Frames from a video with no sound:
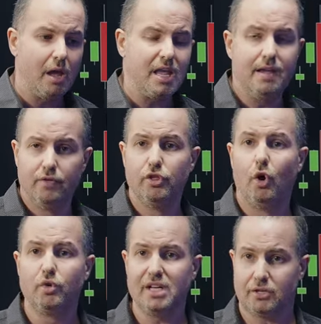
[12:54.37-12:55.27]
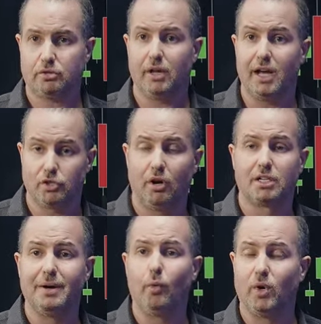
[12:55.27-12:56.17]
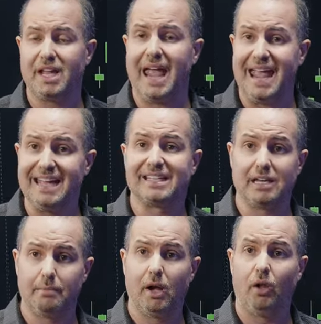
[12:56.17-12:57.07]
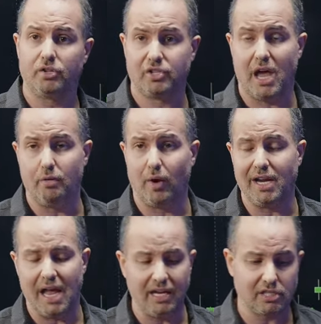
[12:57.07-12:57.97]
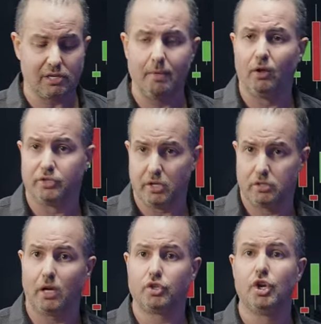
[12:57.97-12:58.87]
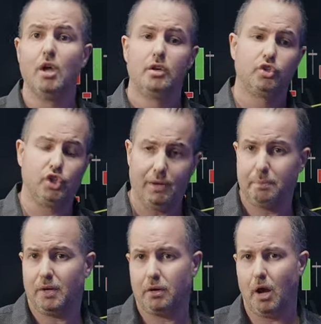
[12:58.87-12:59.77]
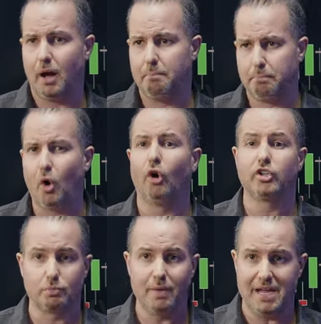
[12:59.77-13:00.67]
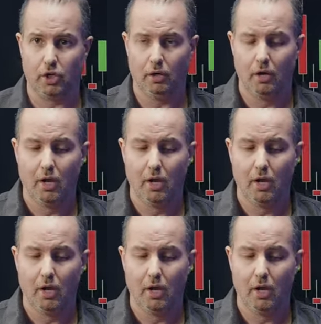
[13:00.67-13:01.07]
even though yesterday I talked about what ASML said, right? ASML is a Dutch chip parts maker,